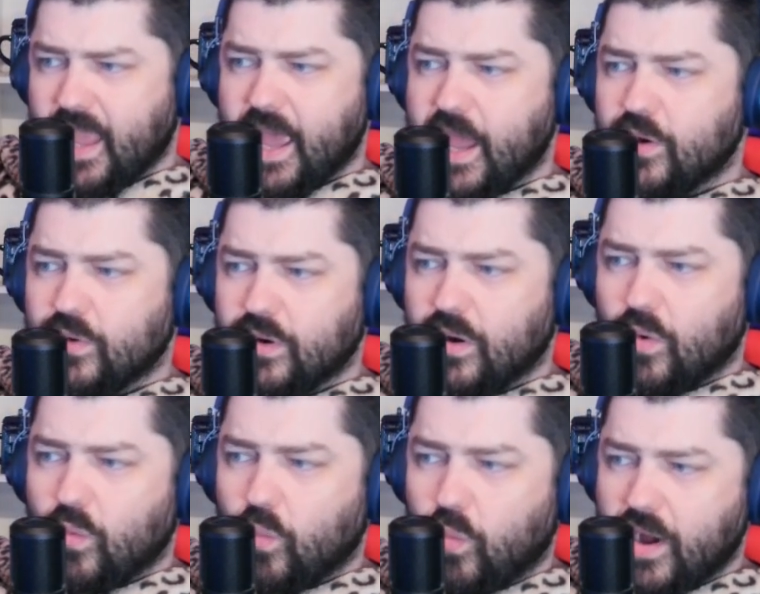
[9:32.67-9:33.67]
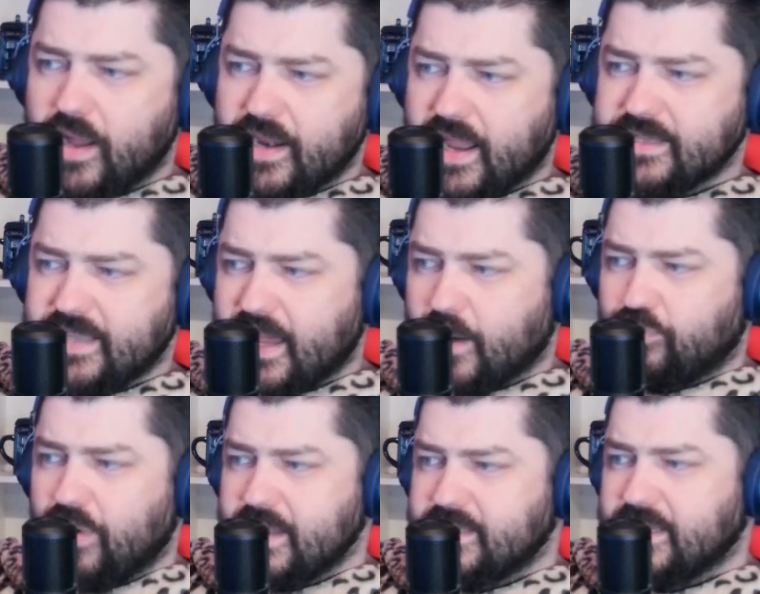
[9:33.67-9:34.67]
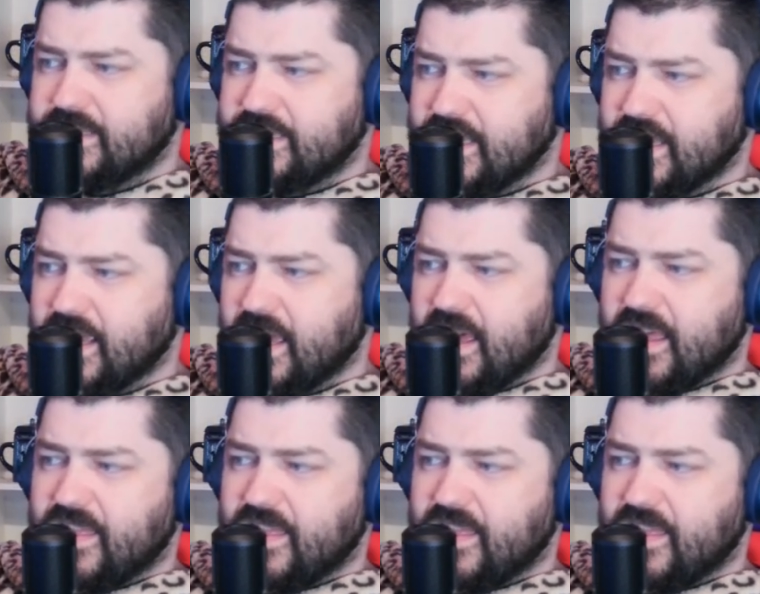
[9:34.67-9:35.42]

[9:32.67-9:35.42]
and one has had a presidency